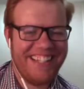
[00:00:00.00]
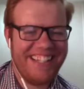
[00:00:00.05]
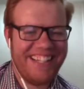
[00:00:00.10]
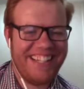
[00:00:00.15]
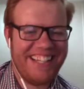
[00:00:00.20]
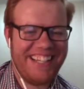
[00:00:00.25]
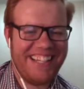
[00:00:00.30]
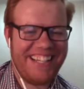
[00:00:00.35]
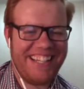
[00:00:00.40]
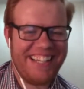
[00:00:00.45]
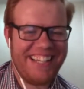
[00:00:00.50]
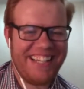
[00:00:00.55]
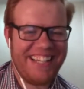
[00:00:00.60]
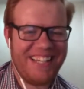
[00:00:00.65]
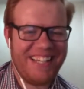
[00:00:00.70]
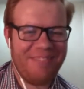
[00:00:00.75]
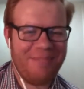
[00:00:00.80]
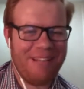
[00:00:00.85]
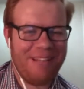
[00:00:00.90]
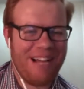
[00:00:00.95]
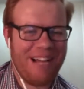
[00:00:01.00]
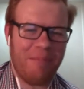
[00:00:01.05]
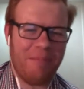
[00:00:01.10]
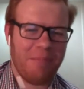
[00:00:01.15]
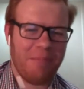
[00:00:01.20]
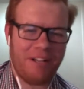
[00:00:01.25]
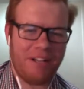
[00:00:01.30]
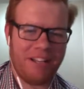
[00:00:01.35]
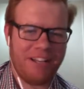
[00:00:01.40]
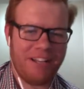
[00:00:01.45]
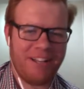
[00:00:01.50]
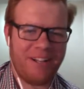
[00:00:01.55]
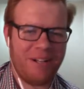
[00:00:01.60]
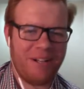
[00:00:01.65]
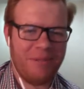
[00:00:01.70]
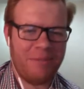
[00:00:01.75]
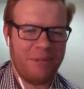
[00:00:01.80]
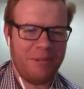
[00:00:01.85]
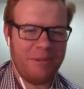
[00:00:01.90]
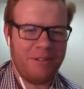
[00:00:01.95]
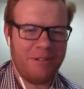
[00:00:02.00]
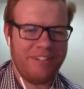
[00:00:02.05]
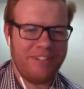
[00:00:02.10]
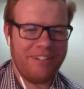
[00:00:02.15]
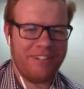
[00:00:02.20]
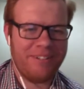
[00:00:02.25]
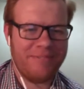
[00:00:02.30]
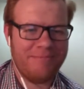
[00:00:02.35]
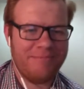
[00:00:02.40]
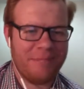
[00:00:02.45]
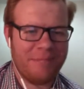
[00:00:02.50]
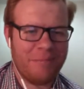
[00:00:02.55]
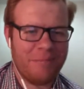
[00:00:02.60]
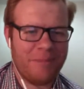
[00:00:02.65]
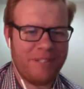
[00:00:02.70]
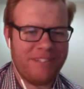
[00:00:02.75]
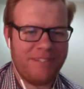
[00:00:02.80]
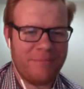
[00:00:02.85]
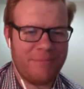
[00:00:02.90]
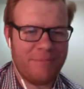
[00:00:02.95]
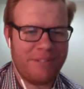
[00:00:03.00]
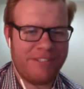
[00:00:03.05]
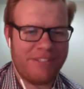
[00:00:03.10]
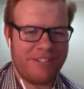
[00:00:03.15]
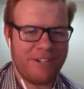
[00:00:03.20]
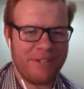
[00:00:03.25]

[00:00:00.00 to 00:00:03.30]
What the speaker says: I'm probably gonna call it B1 too, and B0.